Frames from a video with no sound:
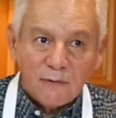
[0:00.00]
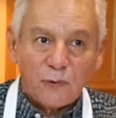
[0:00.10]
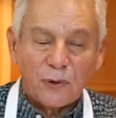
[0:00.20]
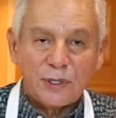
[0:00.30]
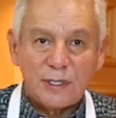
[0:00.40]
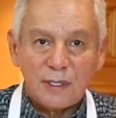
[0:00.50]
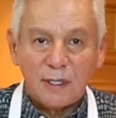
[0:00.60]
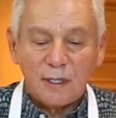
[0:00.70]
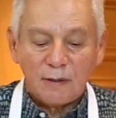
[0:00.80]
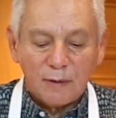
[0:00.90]
for
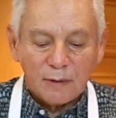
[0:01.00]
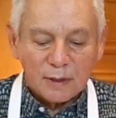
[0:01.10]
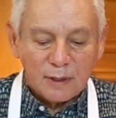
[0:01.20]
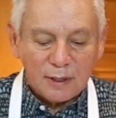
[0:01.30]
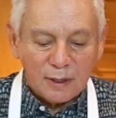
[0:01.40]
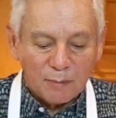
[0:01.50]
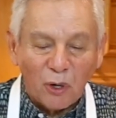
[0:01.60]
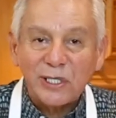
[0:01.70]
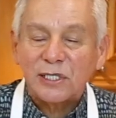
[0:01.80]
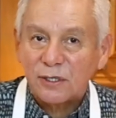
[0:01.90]
the
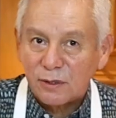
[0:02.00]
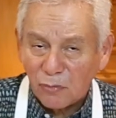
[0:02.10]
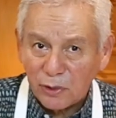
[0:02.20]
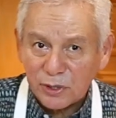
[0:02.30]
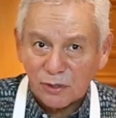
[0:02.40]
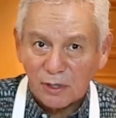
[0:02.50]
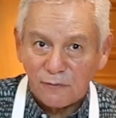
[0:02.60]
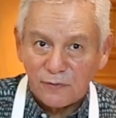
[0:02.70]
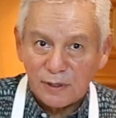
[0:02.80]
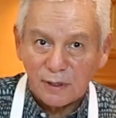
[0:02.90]
moisture
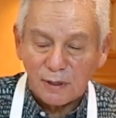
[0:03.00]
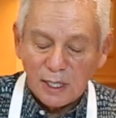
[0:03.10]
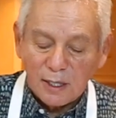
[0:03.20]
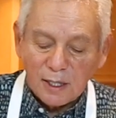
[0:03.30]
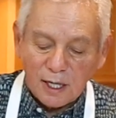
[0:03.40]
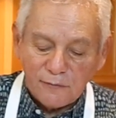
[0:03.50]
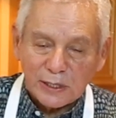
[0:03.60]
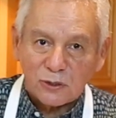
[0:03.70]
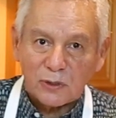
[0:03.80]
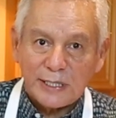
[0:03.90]
of the
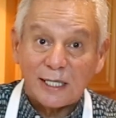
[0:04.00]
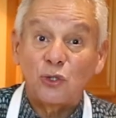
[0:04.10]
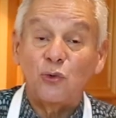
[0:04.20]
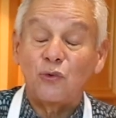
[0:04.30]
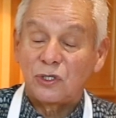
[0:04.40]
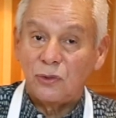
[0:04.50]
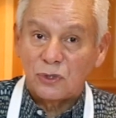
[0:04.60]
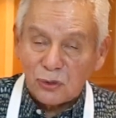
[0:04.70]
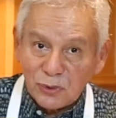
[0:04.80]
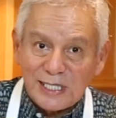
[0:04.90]
tortilla to
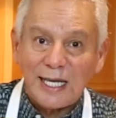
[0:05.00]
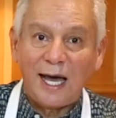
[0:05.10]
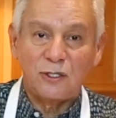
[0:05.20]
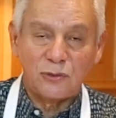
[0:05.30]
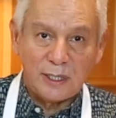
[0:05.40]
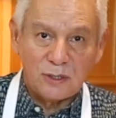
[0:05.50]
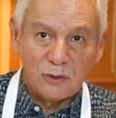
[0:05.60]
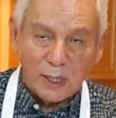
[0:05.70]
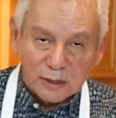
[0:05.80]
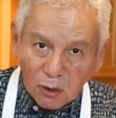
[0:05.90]
dehydrate. You
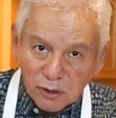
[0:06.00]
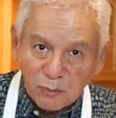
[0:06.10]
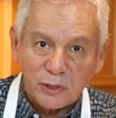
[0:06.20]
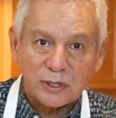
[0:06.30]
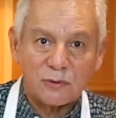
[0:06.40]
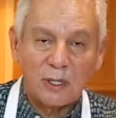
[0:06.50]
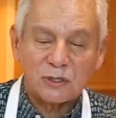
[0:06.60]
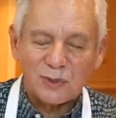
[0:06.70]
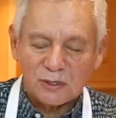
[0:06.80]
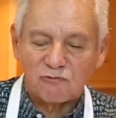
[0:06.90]
want all the moisture out
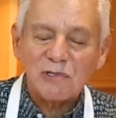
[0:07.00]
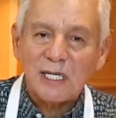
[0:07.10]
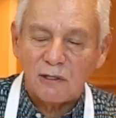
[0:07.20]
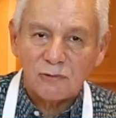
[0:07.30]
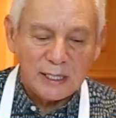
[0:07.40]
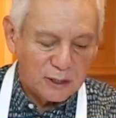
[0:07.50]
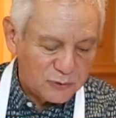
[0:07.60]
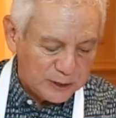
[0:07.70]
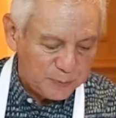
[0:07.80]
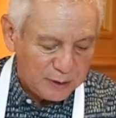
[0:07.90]
so it's really, really
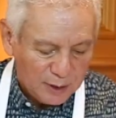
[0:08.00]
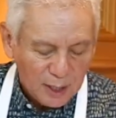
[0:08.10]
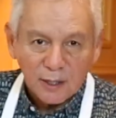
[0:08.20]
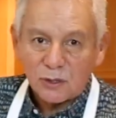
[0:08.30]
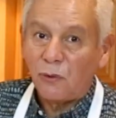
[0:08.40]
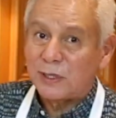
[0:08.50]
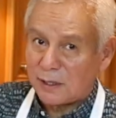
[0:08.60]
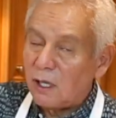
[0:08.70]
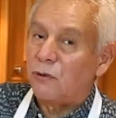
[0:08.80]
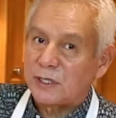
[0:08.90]
crispy. So it's a
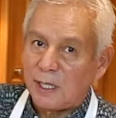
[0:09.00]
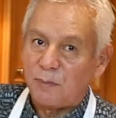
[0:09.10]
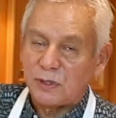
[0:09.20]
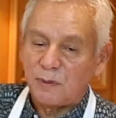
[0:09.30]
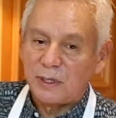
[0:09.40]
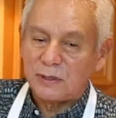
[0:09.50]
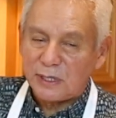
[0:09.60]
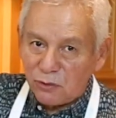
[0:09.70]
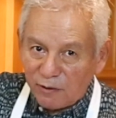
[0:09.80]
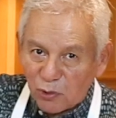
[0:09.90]
lower temperature because then
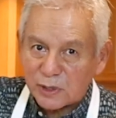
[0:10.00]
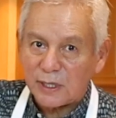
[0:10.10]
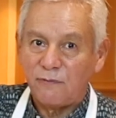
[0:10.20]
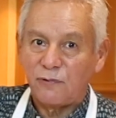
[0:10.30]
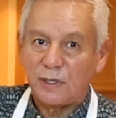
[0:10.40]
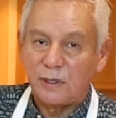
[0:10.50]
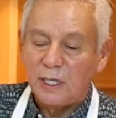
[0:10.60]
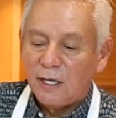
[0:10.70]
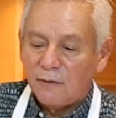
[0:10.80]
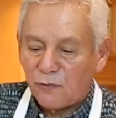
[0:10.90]
you have more time for
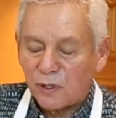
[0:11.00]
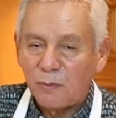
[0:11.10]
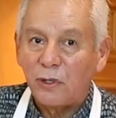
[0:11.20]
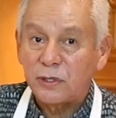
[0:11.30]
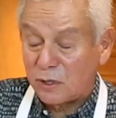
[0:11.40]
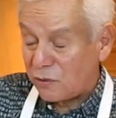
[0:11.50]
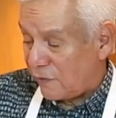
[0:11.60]
the moisture to